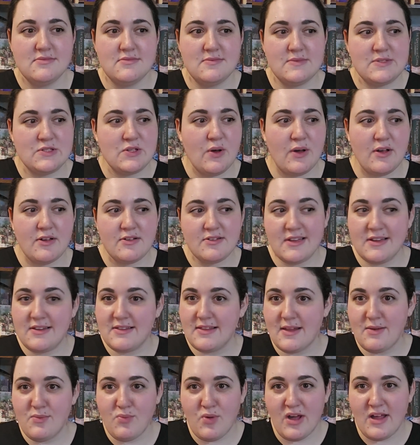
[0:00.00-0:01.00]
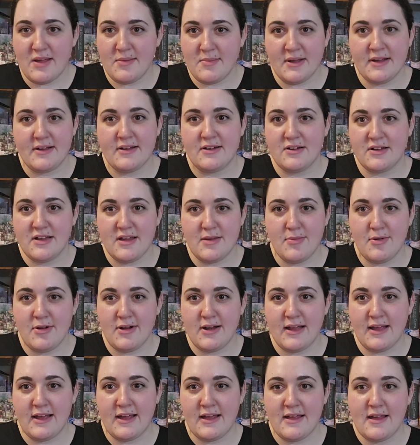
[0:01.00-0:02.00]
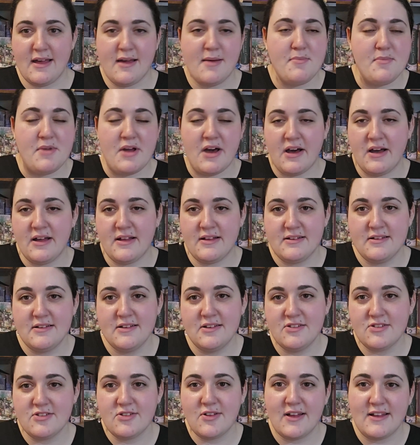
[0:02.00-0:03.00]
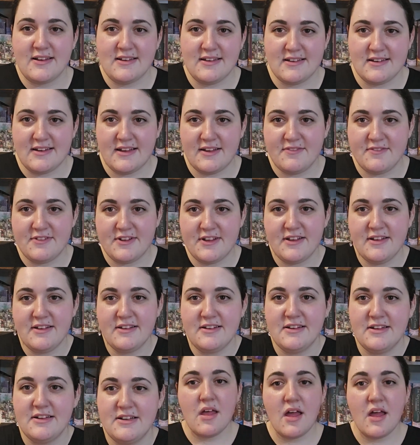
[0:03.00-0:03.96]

So I was like, then why am I going to keep reading it? I'm not. So I DNF'd it.